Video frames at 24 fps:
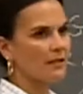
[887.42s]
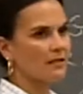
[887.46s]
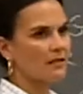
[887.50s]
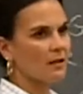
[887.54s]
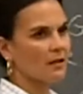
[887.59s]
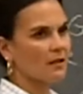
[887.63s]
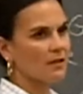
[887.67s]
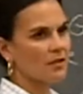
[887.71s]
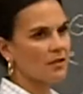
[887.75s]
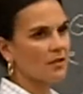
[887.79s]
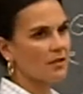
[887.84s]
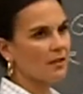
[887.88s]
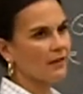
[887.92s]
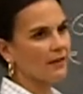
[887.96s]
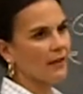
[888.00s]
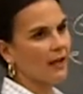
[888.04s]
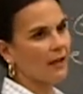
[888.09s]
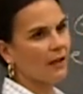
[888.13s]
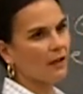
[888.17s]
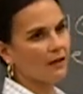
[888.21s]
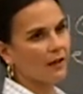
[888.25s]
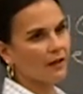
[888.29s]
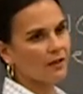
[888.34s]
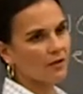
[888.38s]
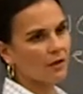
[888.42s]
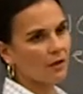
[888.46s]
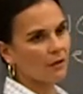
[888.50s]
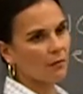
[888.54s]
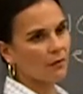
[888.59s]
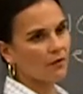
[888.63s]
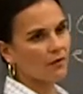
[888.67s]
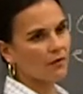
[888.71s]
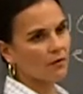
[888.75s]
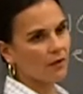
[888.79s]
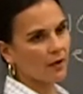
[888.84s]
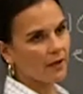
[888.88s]
but as long as you get that
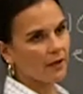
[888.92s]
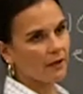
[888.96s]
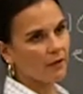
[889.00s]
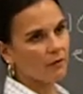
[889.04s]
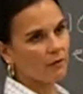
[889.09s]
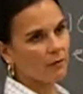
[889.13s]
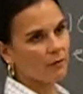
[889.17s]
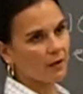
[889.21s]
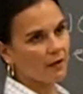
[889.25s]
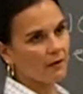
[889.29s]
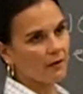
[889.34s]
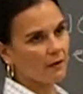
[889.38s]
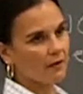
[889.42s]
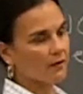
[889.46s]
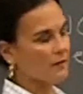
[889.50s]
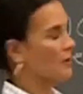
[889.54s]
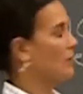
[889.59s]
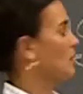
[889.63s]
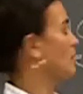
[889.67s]
electron withdrawing group on there,